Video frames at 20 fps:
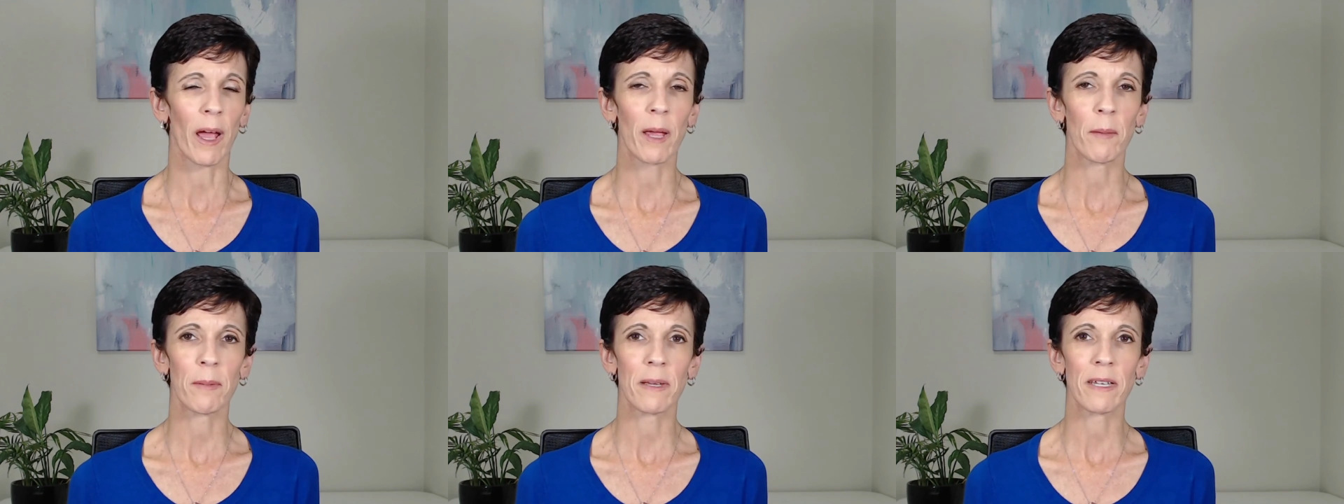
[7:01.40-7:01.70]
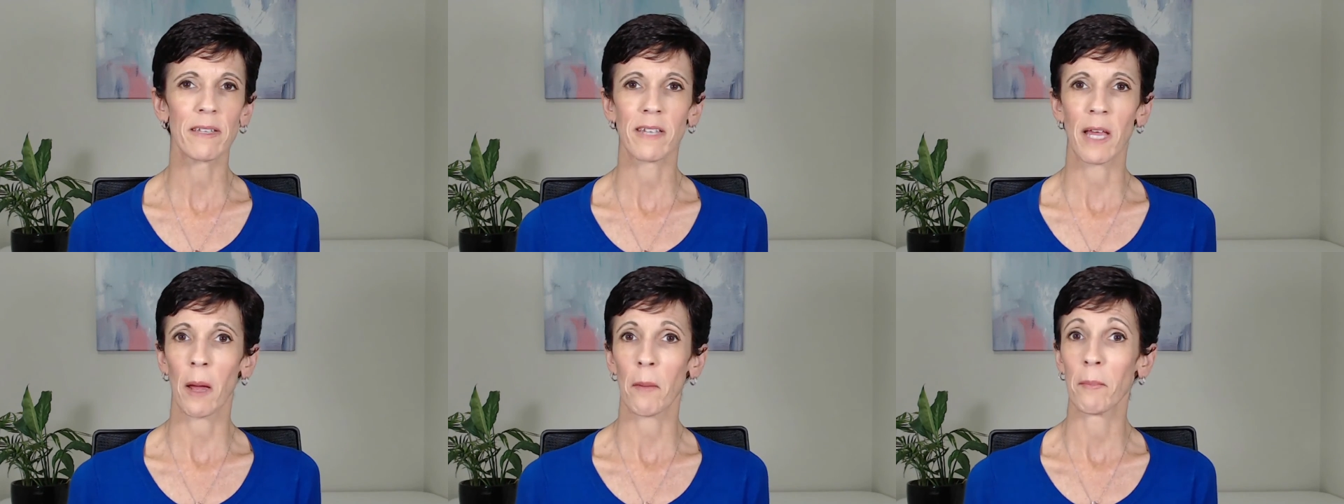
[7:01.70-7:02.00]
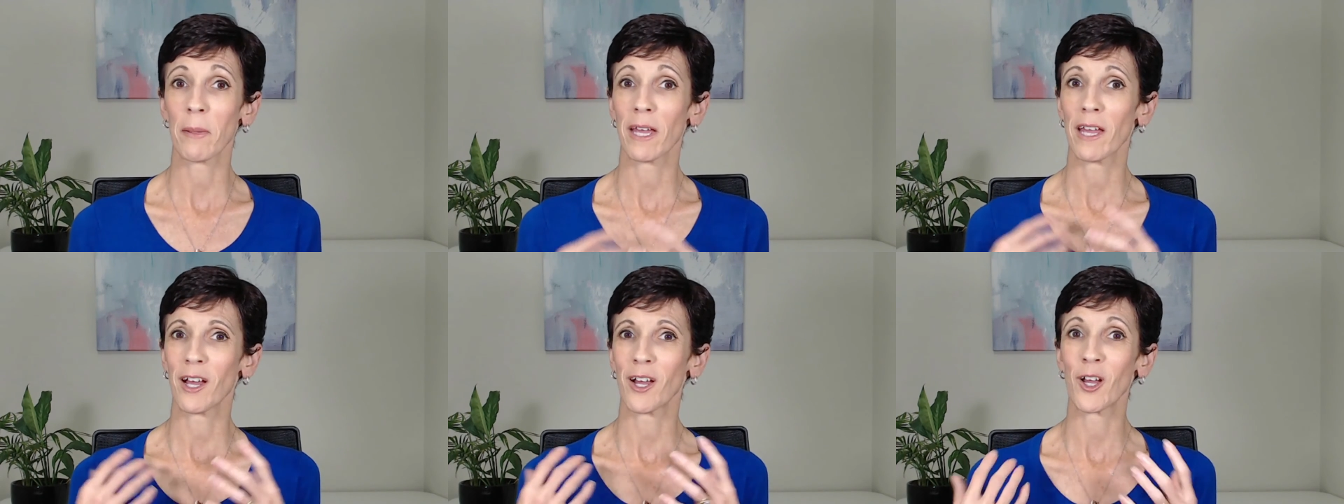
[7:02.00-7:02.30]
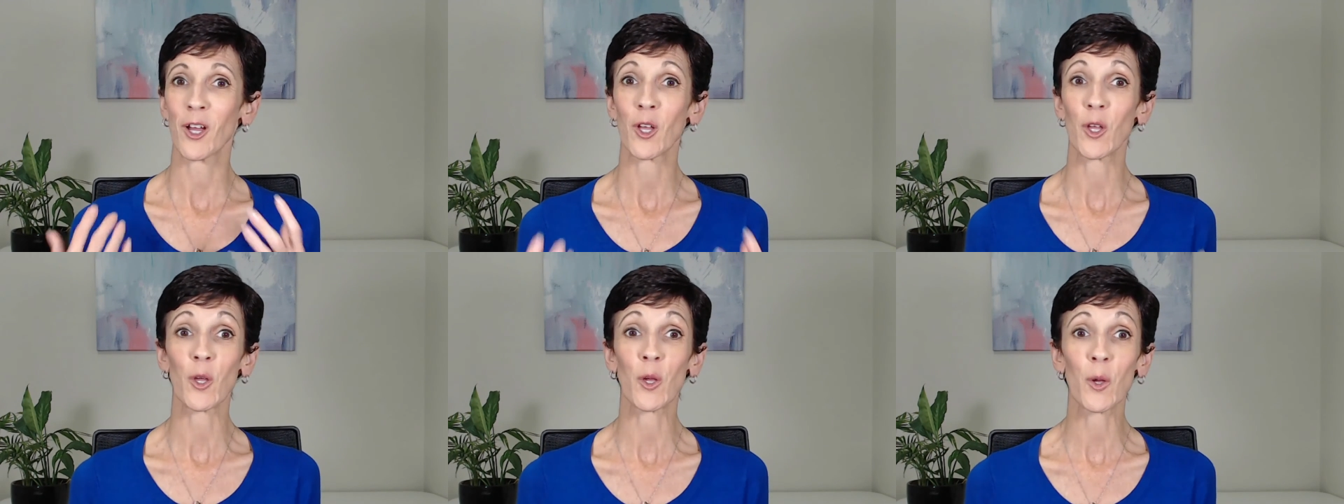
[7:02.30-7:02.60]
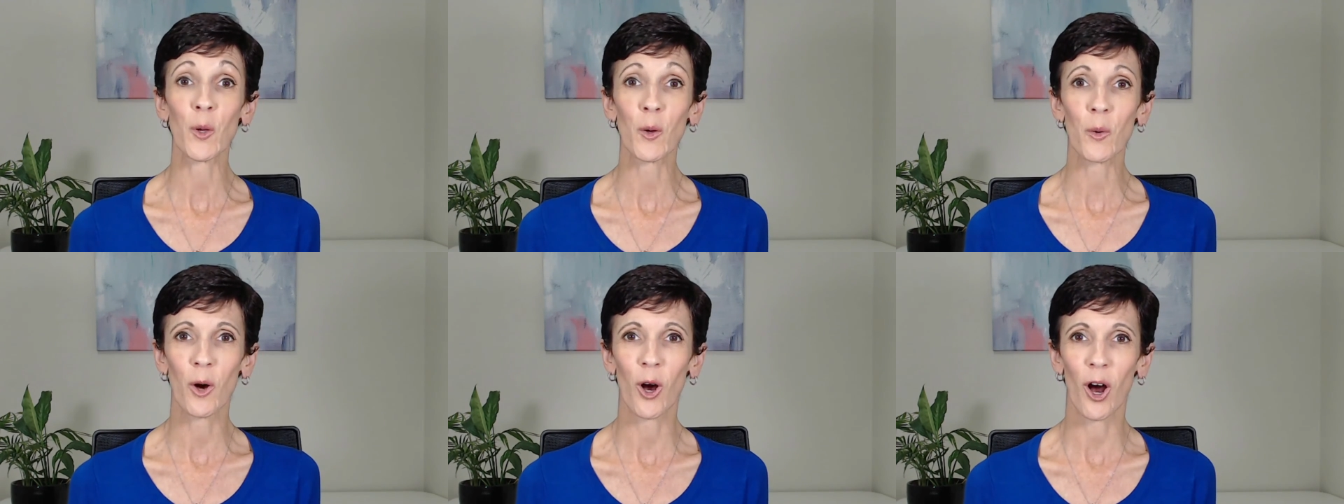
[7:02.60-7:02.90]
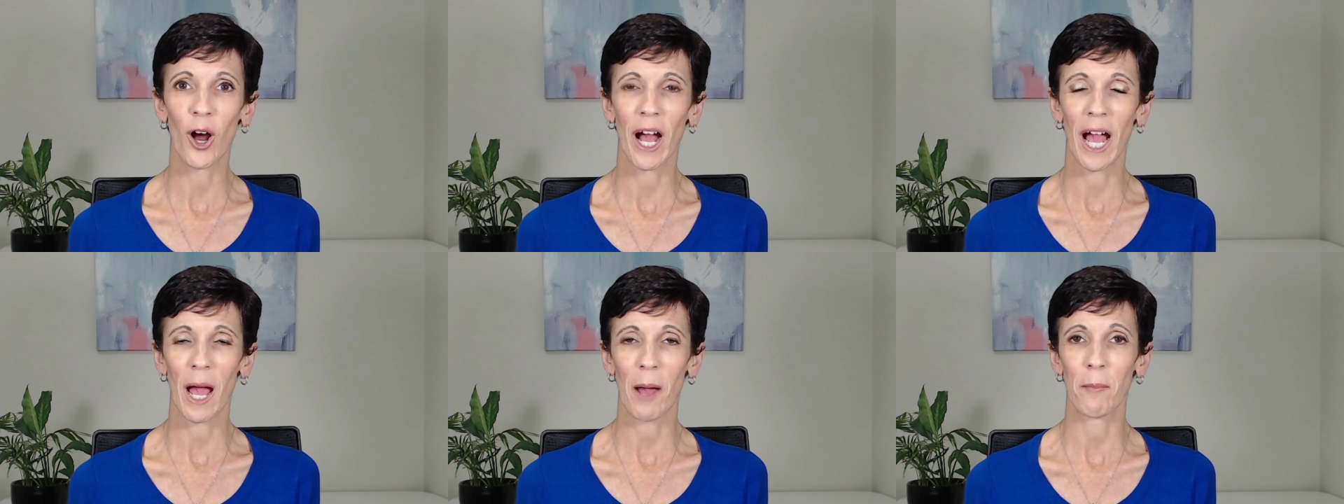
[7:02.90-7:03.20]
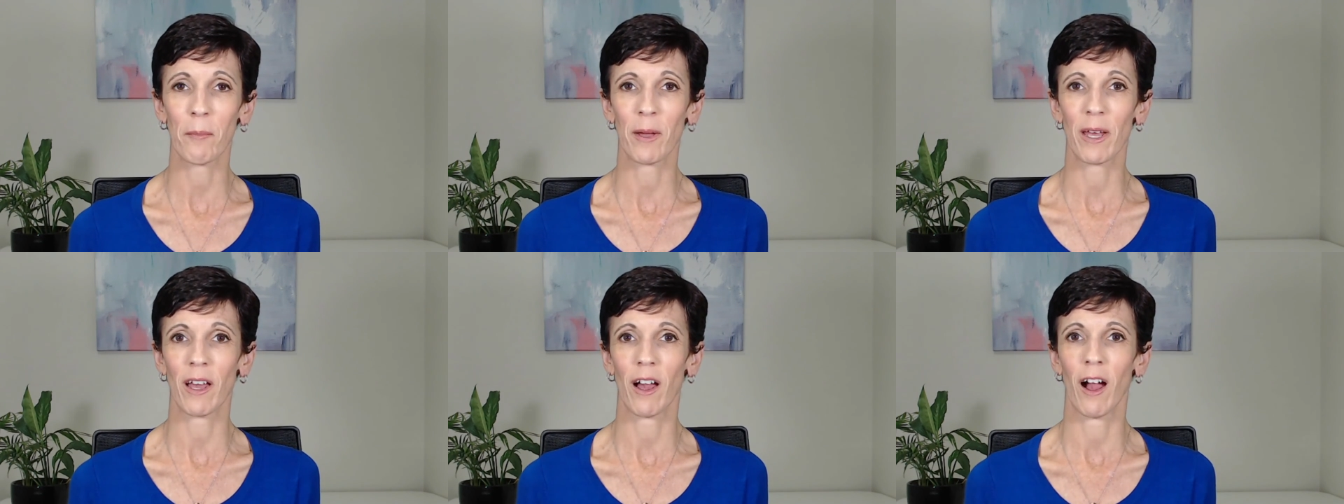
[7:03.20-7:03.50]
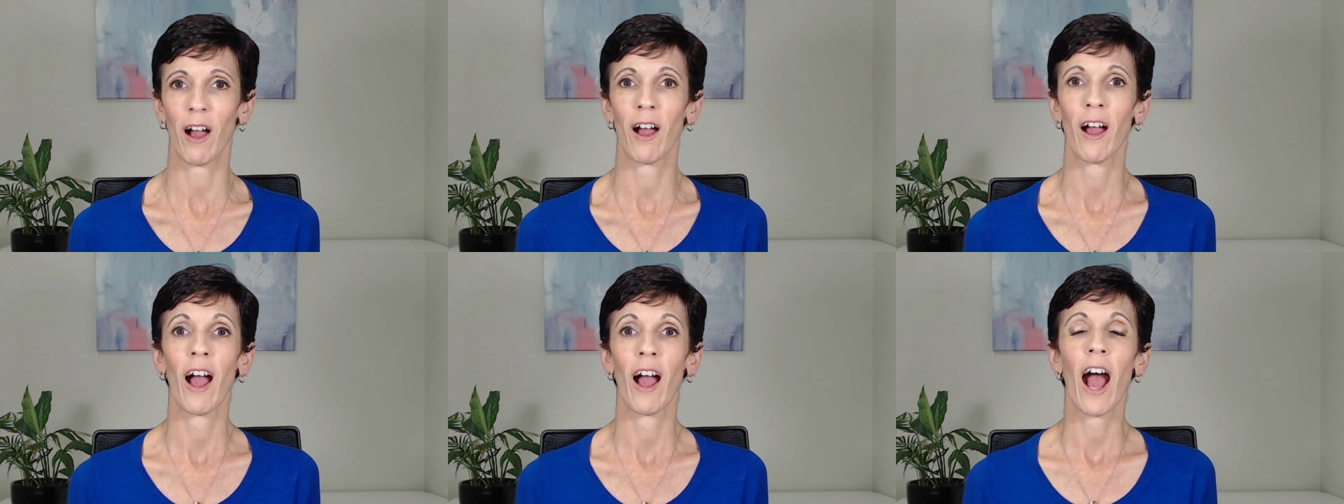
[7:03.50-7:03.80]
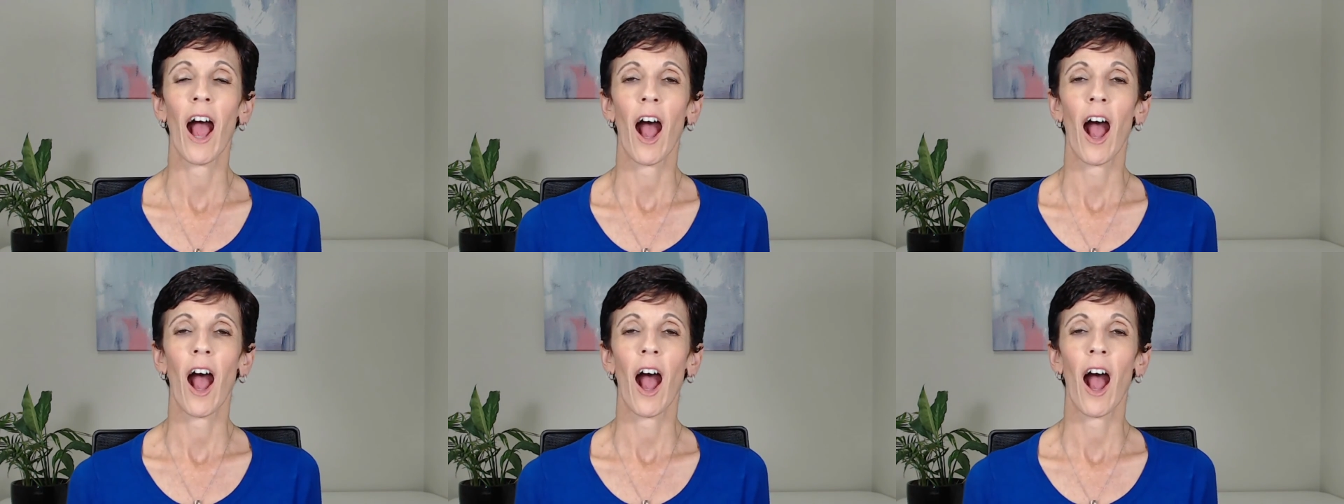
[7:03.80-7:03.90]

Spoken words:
baby's happier, you are happier,